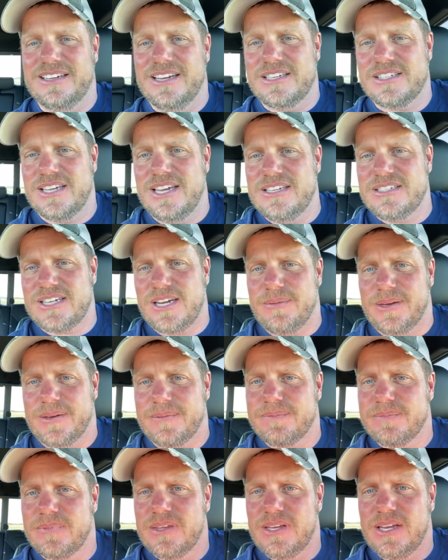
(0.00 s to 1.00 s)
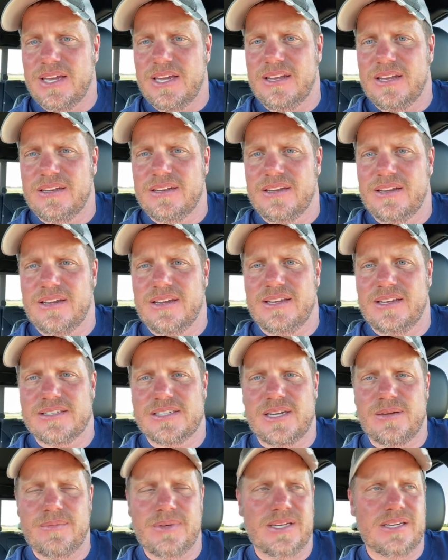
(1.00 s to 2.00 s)
It is coming, and uh, it's
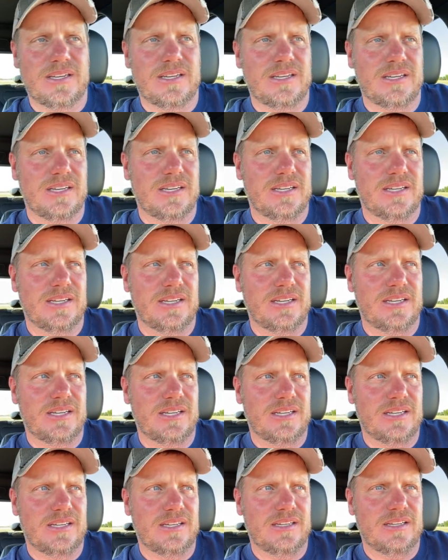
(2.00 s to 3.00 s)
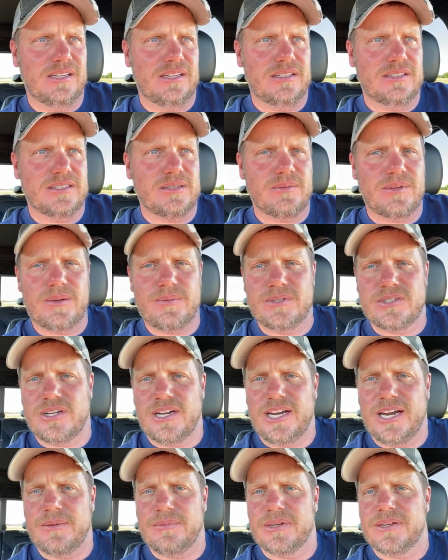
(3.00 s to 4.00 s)
coming uh, sometime in
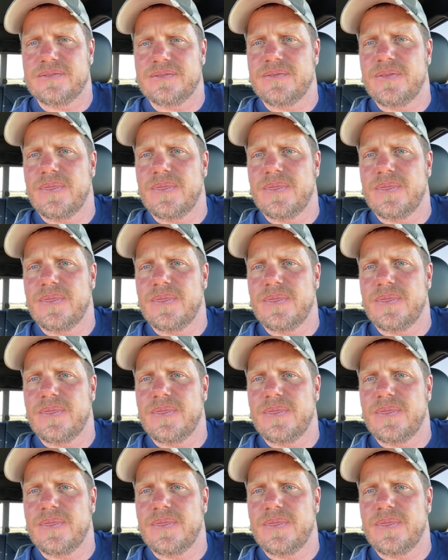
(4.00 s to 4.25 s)
July, I believe.